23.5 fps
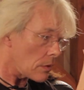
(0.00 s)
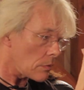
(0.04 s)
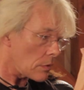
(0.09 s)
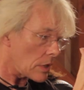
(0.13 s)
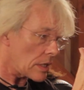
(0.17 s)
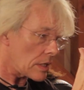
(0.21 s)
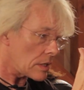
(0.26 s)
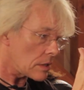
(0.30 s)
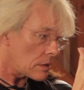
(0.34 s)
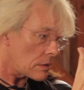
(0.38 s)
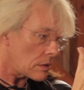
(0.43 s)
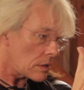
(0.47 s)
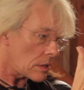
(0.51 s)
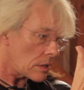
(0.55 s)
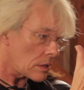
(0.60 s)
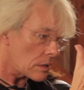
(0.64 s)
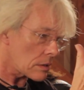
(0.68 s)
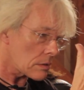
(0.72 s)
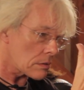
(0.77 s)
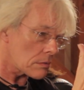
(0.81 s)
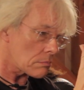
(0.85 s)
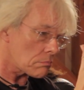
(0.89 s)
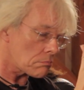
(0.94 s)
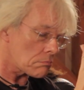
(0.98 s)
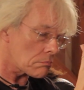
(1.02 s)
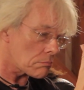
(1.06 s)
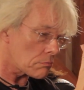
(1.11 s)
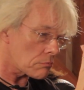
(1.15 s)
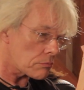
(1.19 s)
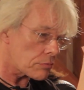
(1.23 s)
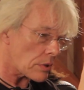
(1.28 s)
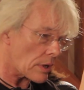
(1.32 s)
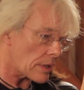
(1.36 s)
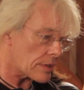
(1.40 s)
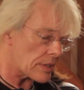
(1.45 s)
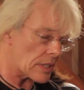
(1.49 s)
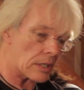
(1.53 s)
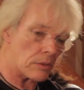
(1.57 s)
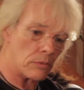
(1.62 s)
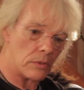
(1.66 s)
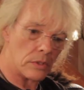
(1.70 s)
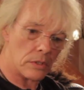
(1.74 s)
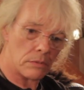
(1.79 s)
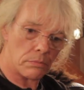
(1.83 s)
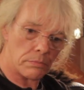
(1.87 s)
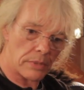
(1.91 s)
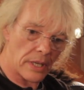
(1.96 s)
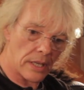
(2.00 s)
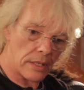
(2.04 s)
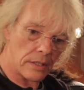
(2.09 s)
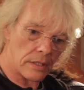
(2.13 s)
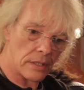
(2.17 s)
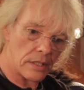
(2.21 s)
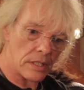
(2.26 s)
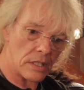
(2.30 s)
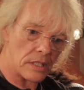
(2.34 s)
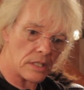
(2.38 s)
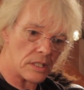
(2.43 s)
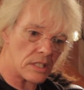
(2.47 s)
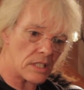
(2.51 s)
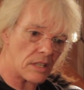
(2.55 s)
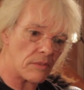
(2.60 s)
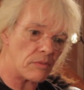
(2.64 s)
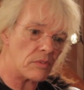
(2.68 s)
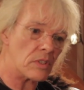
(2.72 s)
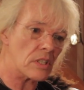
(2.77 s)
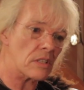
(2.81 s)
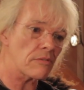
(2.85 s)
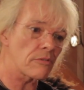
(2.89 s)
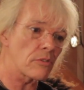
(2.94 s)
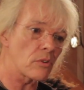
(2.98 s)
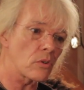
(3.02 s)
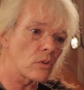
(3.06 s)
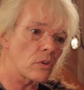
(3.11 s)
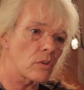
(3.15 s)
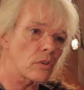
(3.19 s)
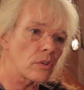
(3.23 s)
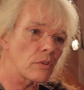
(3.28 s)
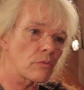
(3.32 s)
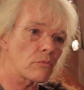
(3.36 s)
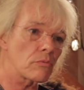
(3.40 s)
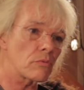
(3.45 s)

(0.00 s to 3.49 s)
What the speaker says: in I think it was about 1974,